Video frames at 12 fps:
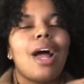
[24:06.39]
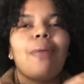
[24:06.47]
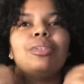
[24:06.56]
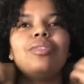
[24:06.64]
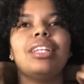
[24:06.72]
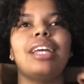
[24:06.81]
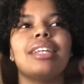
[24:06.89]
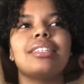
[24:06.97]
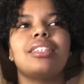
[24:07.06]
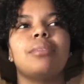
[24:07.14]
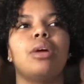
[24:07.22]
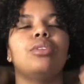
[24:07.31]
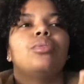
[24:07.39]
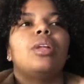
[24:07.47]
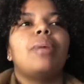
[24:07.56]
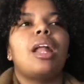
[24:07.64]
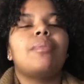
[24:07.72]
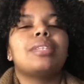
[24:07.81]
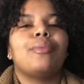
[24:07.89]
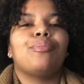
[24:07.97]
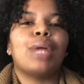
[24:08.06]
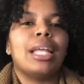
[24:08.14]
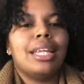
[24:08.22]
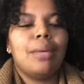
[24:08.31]
I was really hesitant about doing it, but I was like,
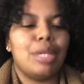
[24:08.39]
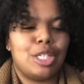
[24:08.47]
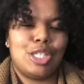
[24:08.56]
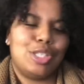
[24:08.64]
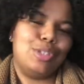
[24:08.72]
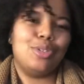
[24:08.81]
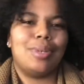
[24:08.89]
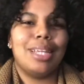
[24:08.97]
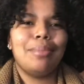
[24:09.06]
let me just do it.